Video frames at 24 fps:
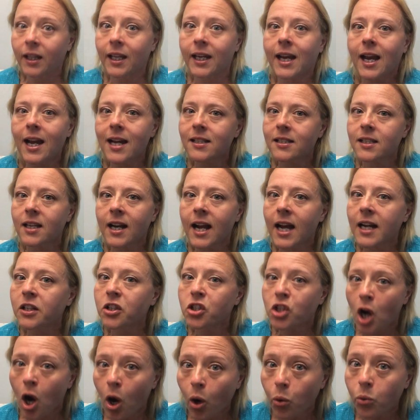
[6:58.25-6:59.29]
like I said, I
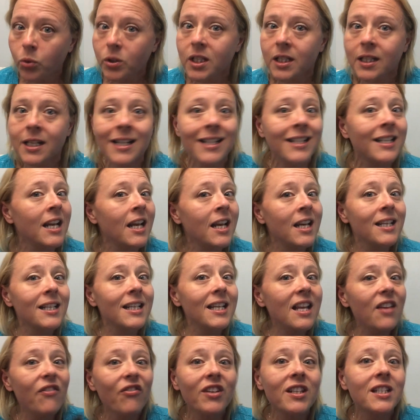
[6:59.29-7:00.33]
don't, and
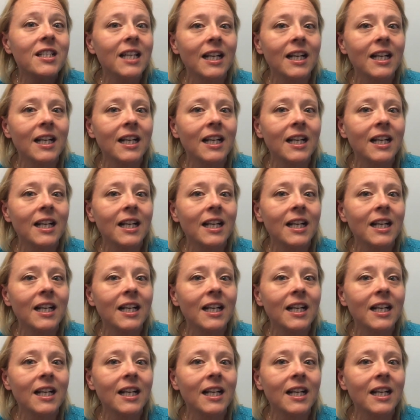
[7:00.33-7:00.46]
even